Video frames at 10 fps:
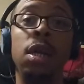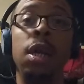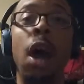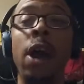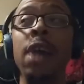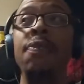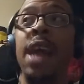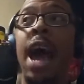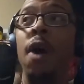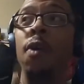They are even
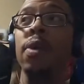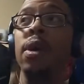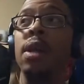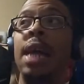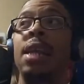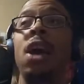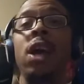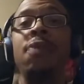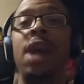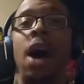out, like they are
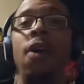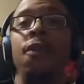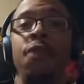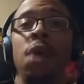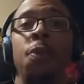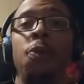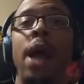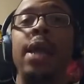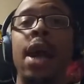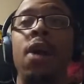even out available
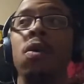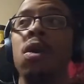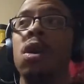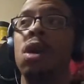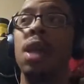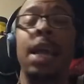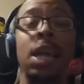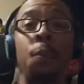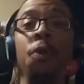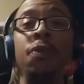right now, like in
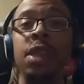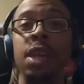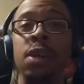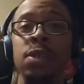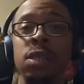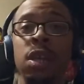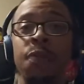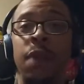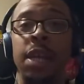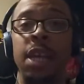the movie theaters and
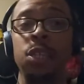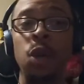stuff like that.